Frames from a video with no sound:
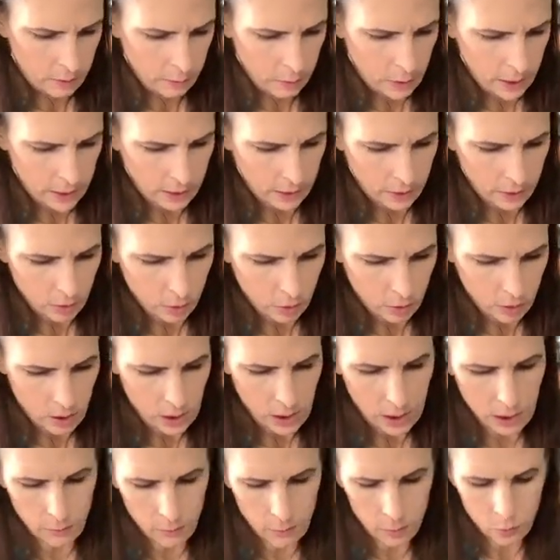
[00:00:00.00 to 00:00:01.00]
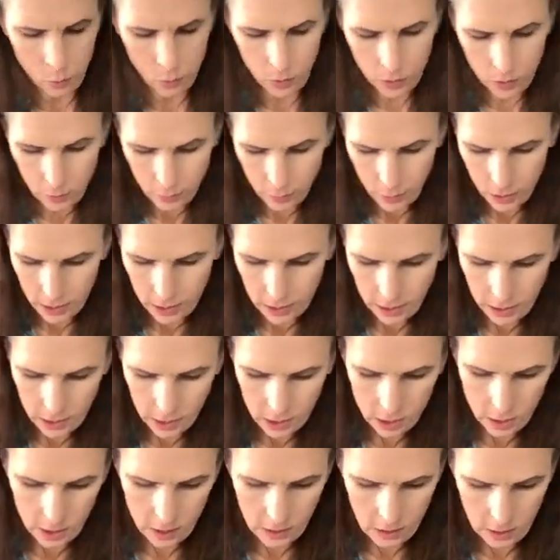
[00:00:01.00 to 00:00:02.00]
back in those times with
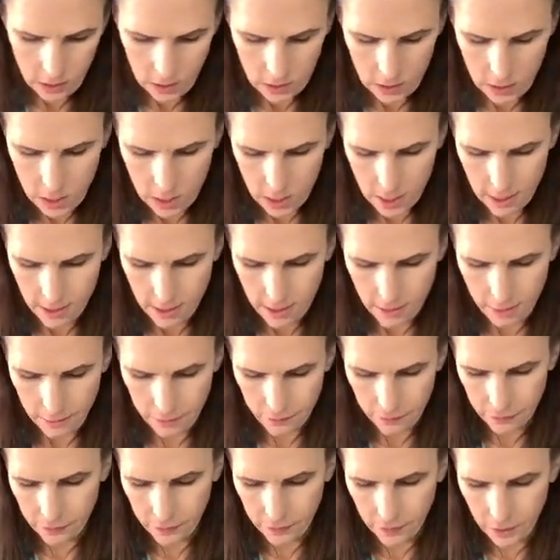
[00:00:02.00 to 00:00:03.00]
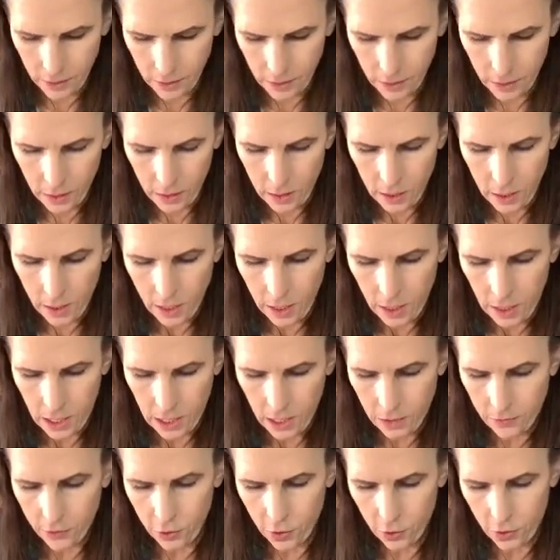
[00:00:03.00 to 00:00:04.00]
bodies um,
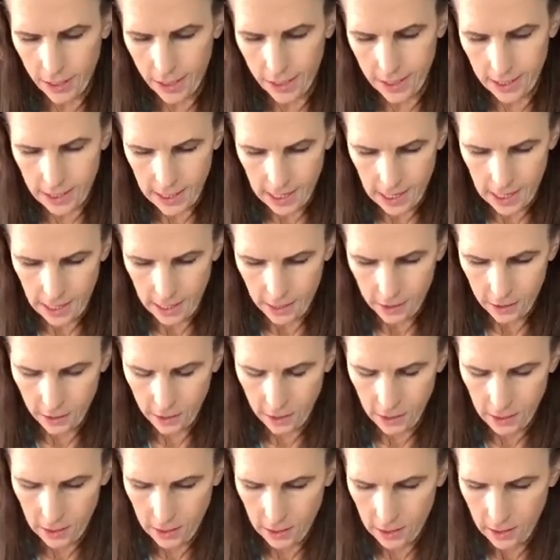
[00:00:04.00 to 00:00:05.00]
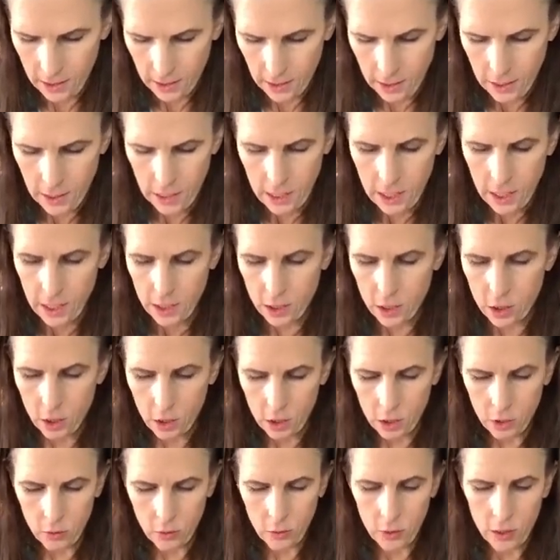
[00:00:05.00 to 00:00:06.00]
after they died.
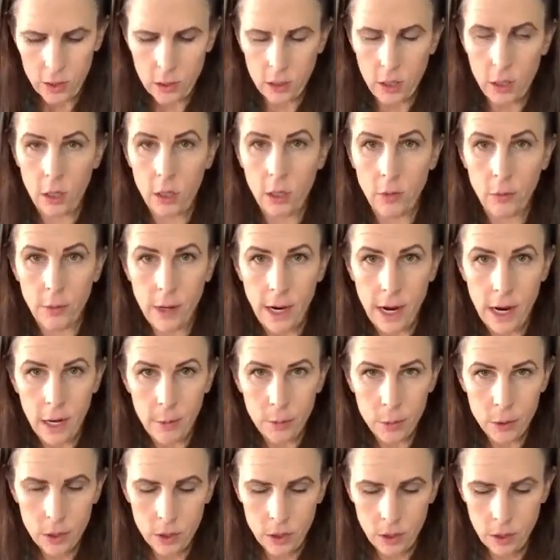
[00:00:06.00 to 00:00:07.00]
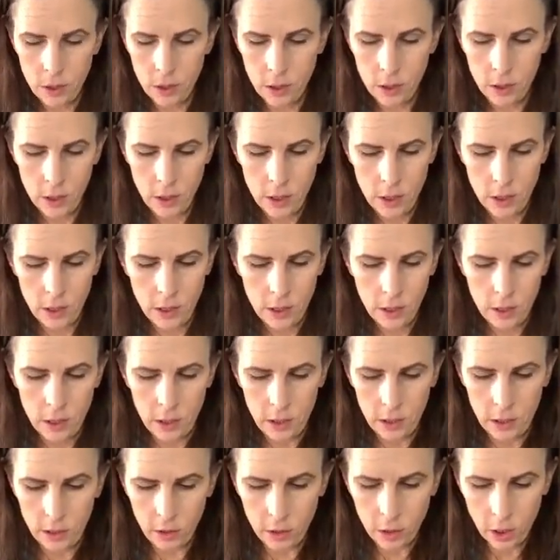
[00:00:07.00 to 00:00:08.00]
So he's all wrapped
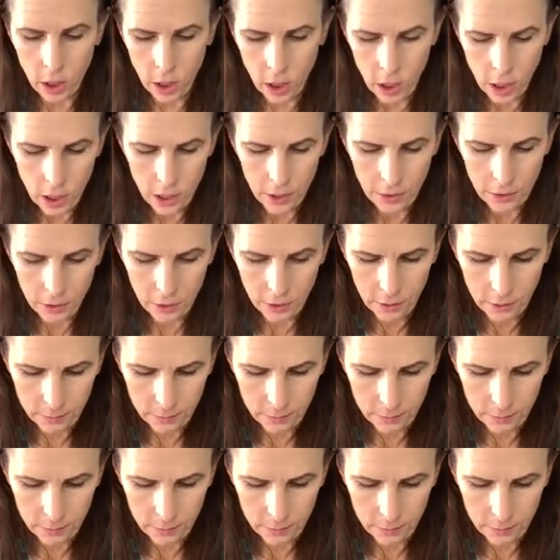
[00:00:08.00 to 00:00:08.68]
in cloth.